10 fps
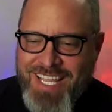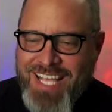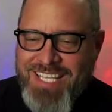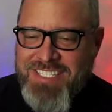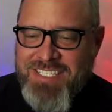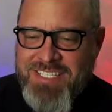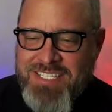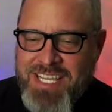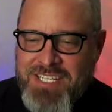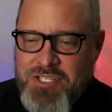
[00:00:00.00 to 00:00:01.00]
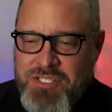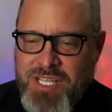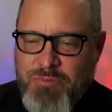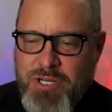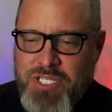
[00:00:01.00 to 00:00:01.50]
Asked, did the sanctions
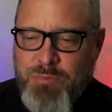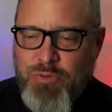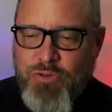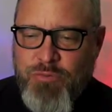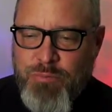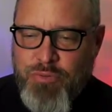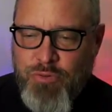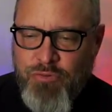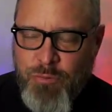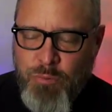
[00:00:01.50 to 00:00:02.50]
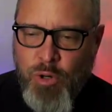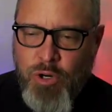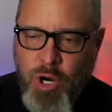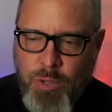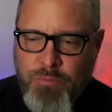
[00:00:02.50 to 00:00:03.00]
on Russia prove more
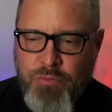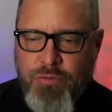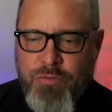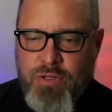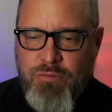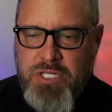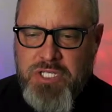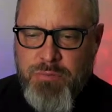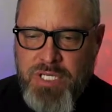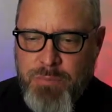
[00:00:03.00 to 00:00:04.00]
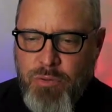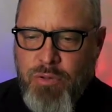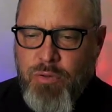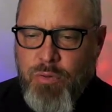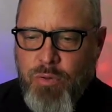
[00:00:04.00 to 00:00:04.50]
harmful for the Russian people